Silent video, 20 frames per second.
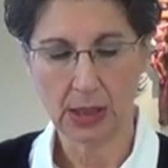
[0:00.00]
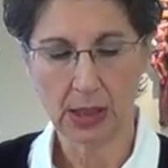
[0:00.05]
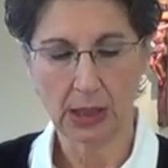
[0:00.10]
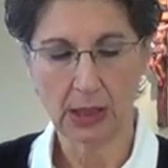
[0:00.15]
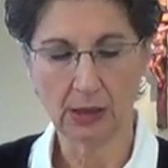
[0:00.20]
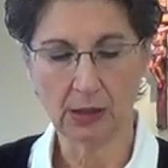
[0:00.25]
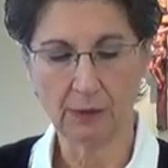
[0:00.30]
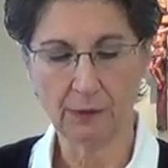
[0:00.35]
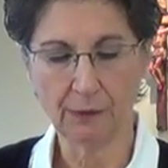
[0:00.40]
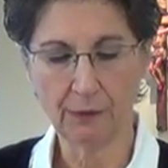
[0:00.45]

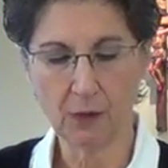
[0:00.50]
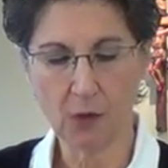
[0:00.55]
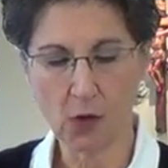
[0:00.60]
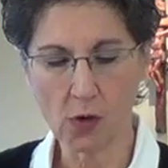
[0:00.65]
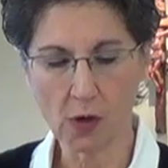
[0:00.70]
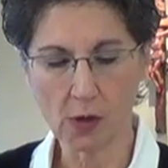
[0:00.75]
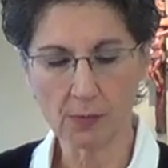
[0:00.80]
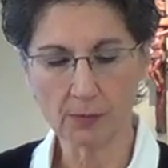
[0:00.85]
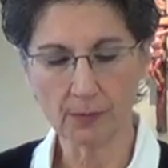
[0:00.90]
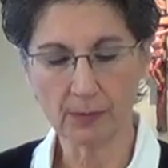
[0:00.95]
And the
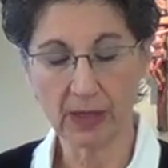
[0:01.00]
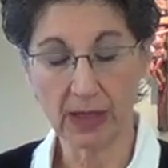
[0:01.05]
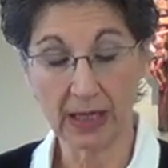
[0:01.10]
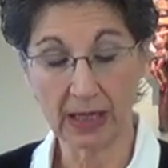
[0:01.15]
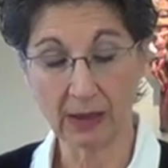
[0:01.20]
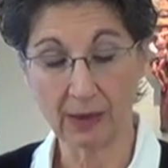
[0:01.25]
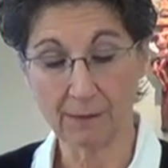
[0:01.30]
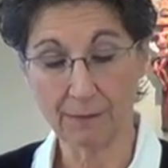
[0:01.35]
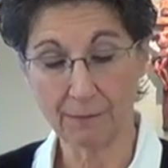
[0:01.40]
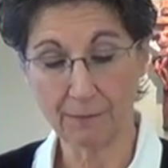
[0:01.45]
form
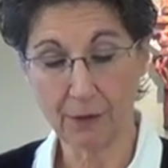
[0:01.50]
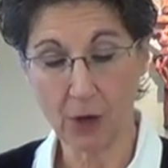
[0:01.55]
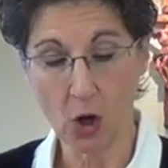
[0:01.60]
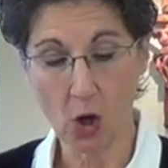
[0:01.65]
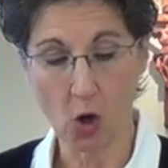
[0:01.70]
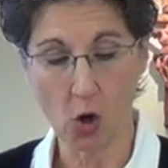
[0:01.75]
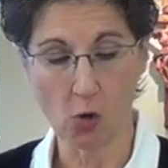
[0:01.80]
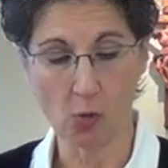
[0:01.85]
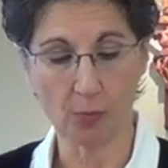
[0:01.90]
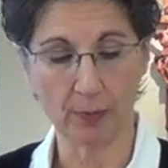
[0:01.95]
and the
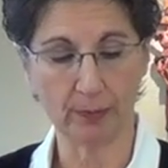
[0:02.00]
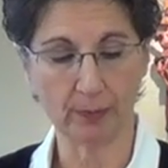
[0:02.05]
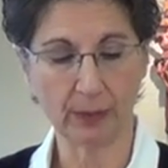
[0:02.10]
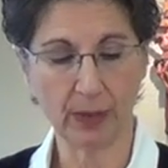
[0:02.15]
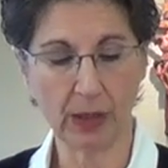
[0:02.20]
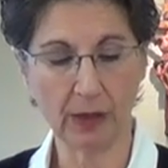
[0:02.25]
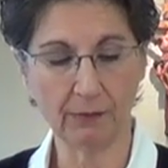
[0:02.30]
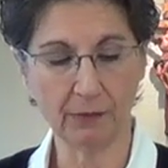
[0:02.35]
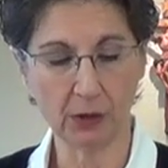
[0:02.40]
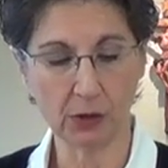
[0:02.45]
foam
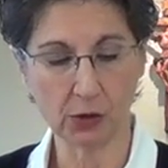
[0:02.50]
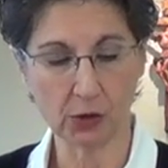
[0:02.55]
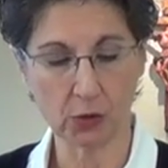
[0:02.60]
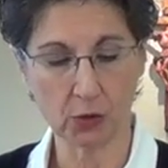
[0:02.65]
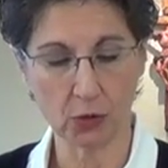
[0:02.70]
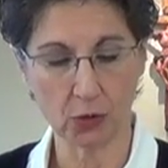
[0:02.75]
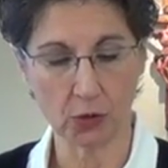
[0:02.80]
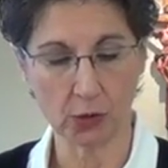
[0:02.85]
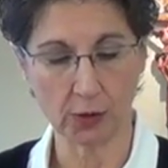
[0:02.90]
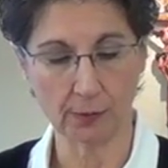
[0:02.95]
of the
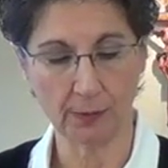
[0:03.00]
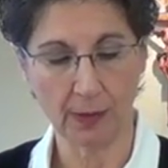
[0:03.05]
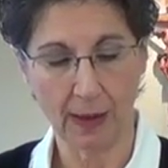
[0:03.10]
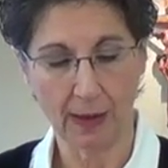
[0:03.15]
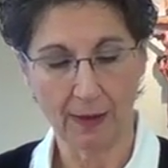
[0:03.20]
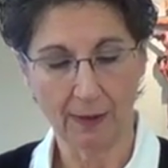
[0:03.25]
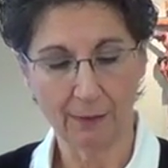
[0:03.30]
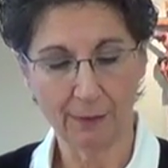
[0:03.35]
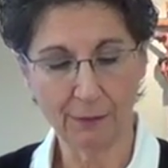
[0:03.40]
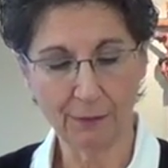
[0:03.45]
storm
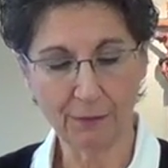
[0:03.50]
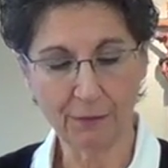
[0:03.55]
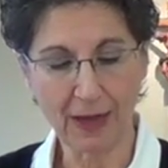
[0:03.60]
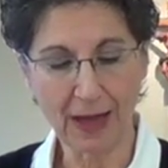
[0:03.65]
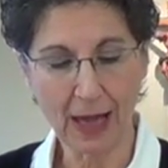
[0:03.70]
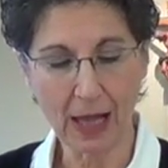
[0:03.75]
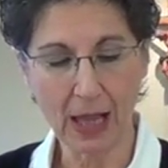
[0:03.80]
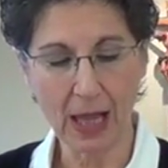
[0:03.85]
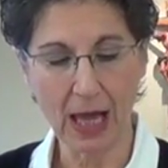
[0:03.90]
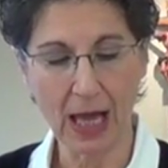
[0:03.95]

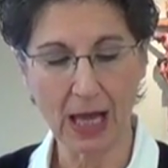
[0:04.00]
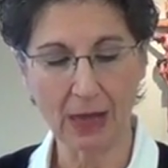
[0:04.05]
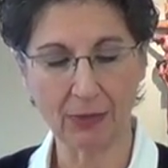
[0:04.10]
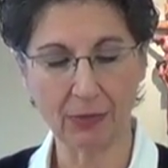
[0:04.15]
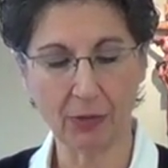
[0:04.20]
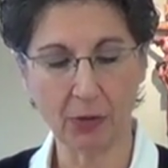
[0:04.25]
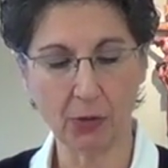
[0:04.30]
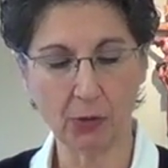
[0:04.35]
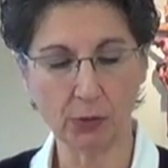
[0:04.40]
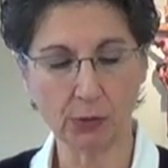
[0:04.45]
fell on
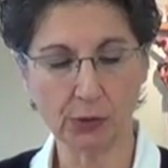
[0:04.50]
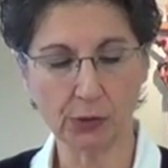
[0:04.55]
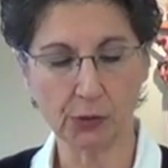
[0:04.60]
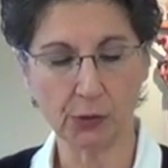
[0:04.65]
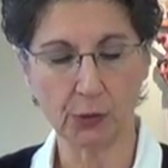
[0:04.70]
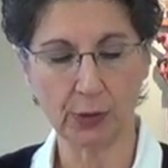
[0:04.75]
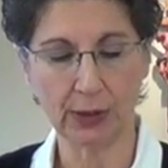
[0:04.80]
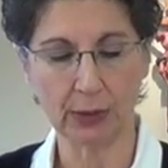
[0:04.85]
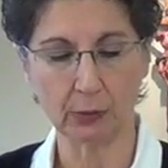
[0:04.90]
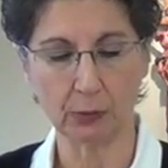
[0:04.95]
those
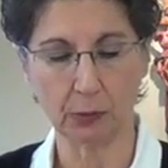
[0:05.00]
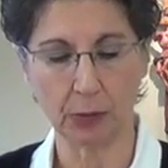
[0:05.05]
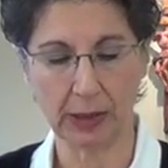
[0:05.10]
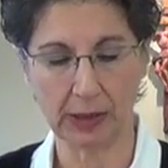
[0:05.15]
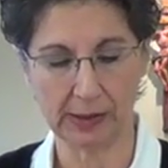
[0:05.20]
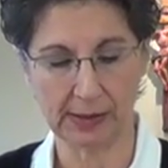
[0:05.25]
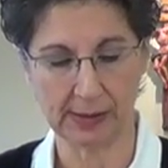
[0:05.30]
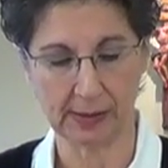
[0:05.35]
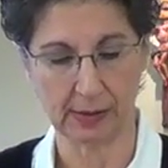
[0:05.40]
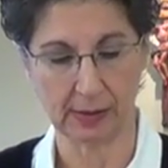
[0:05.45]
who had
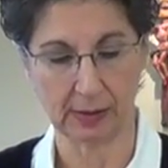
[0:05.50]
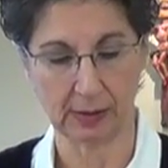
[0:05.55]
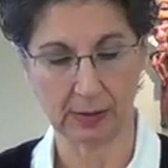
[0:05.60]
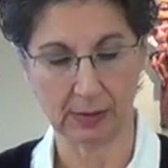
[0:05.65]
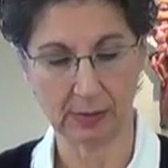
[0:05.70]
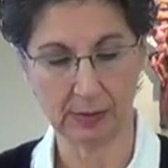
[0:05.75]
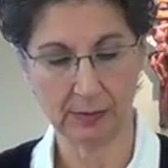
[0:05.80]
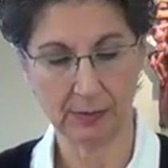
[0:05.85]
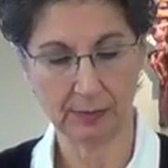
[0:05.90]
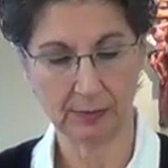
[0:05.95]
raised it.
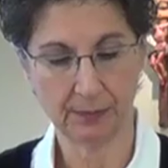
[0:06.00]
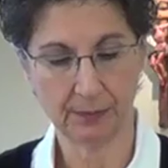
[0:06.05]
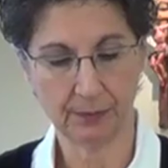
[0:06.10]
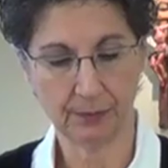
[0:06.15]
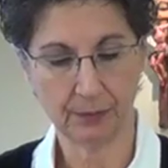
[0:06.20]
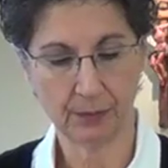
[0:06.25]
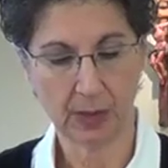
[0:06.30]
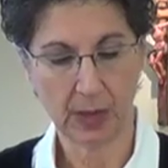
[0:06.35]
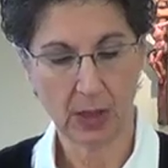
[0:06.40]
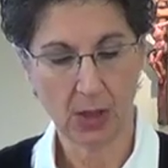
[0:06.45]

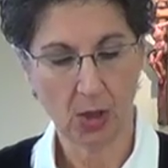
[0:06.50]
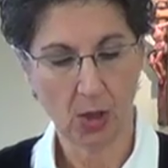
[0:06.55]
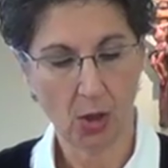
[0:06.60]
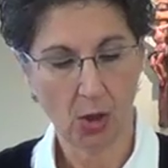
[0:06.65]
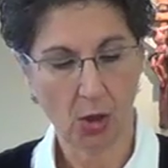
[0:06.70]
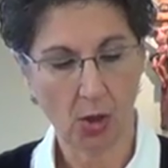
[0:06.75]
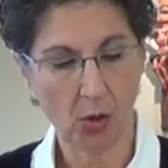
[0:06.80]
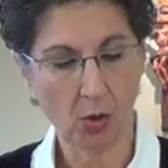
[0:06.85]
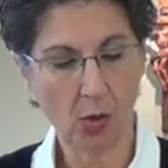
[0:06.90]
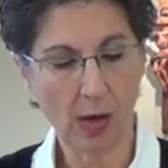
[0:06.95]

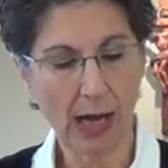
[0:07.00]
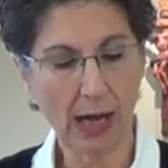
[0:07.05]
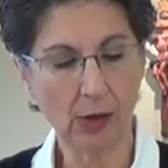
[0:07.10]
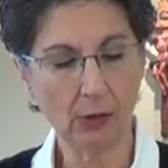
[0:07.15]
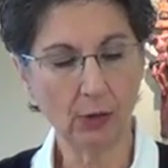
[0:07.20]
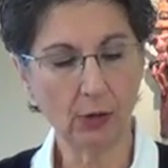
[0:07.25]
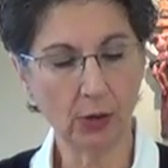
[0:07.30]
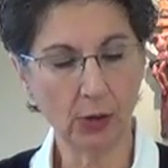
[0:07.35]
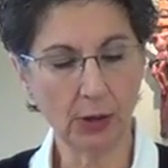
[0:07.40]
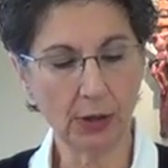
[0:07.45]
Oh, how
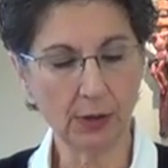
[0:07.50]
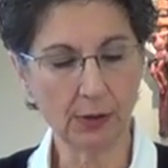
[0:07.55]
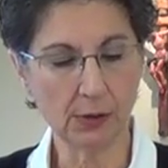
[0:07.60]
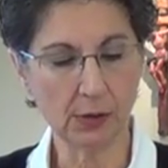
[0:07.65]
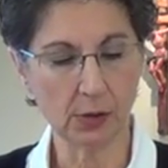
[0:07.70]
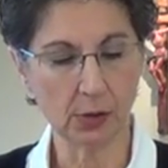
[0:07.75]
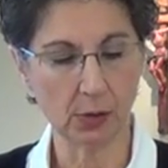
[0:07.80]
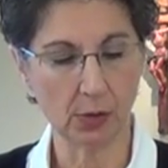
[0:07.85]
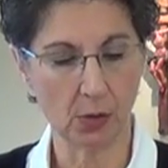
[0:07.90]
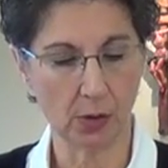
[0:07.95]
good
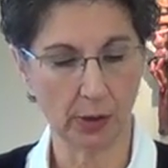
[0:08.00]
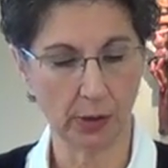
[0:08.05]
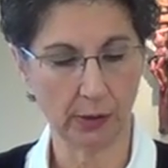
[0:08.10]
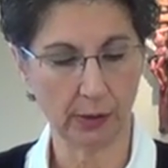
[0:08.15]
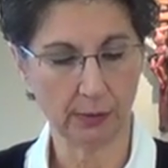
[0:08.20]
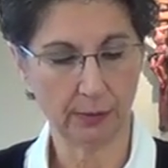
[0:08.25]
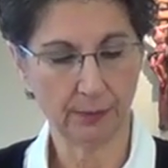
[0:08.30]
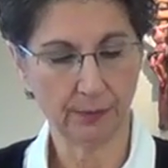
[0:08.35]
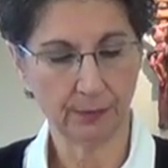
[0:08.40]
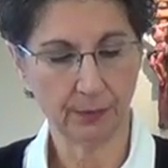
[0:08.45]
is the Lord,
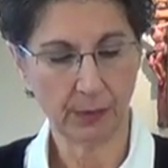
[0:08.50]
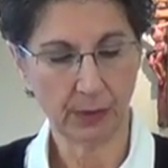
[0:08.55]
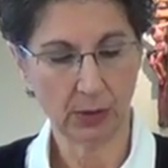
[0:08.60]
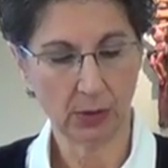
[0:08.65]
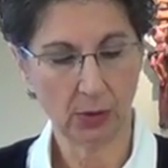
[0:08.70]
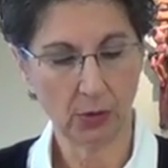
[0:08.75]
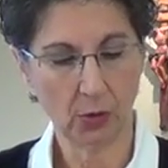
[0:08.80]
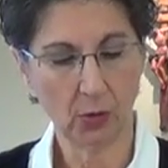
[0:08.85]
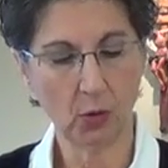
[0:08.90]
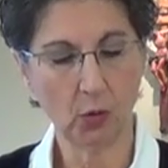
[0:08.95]

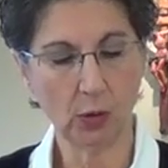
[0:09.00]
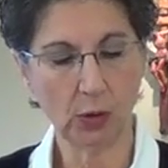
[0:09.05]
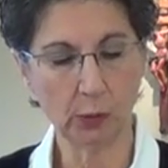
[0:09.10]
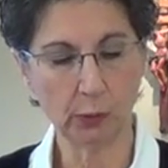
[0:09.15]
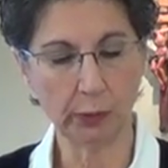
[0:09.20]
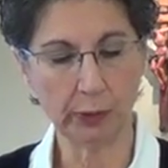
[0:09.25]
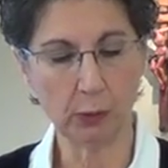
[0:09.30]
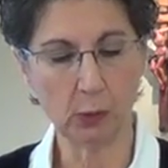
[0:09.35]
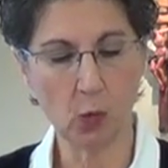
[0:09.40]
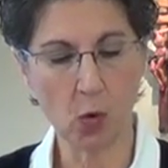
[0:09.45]
who
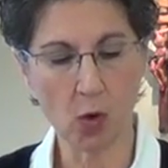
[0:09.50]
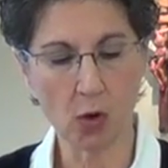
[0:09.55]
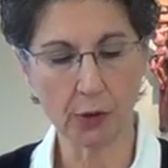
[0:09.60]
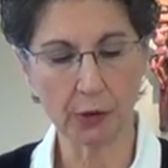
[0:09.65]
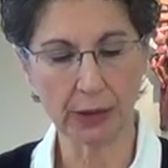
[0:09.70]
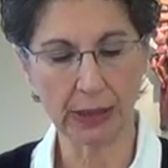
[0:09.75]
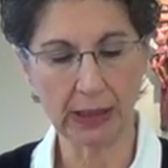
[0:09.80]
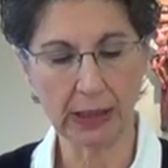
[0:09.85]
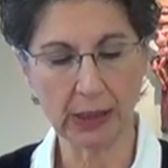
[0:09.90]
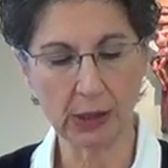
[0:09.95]
will
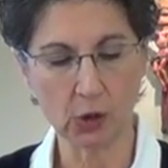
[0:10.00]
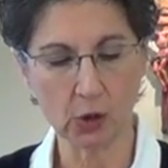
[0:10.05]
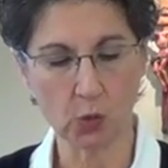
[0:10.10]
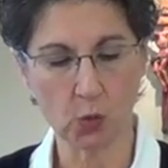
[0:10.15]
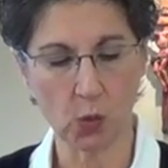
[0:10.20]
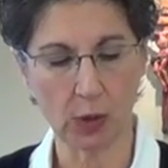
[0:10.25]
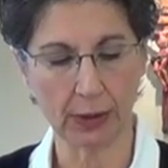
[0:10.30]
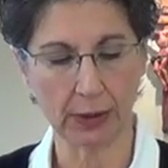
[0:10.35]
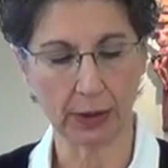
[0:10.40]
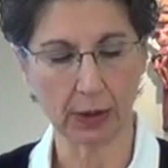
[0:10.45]
reward each
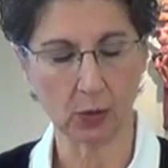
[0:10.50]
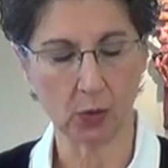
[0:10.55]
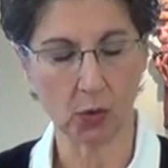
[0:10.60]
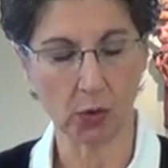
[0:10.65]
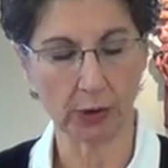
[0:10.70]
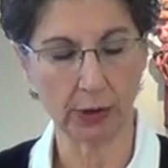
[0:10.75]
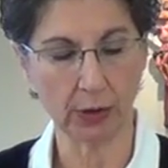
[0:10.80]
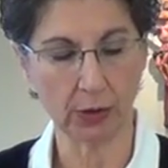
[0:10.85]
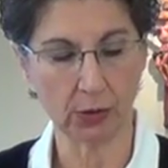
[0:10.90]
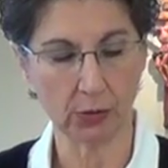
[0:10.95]
one
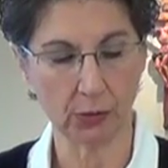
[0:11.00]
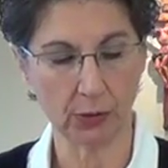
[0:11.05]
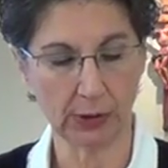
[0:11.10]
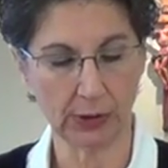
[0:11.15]
according to